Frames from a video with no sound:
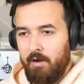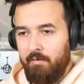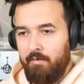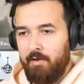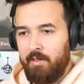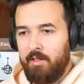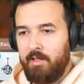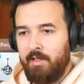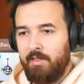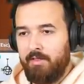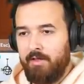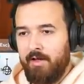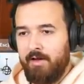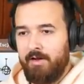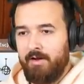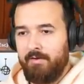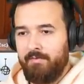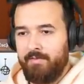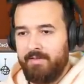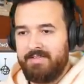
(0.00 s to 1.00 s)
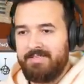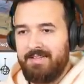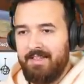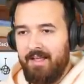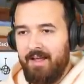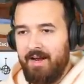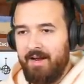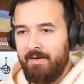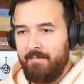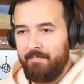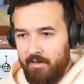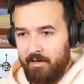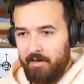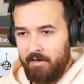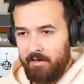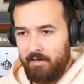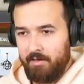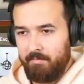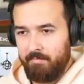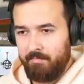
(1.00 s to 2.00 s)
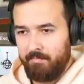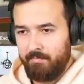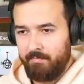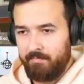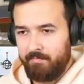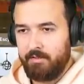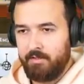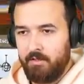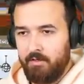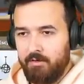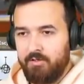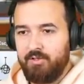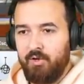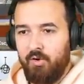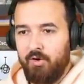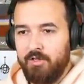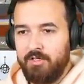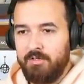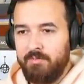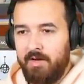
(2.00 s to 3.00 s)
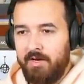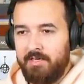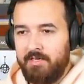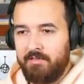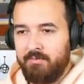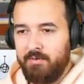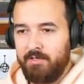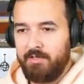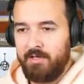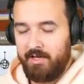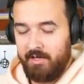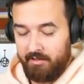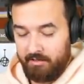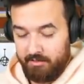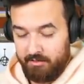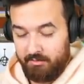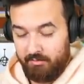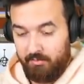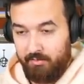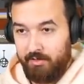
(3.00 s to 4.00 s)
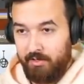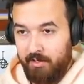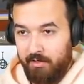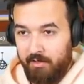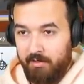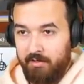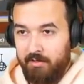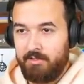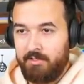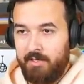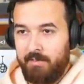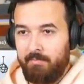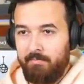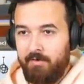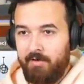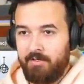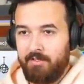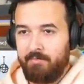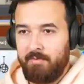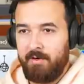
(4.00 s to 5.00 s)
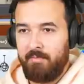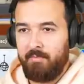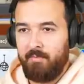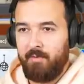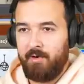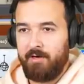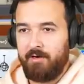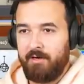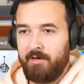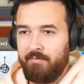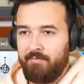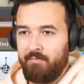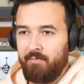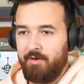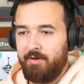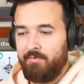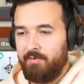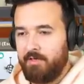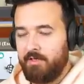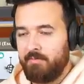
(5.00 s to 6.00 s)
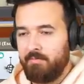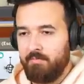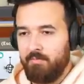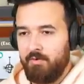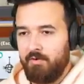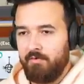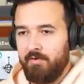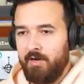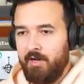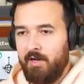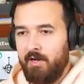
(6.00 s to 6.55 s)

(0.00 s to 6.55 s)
really like the idea of this light. Um, because it looks awesome. I just wish I had a shorter stem version, but I'm wondering if, what if we just move it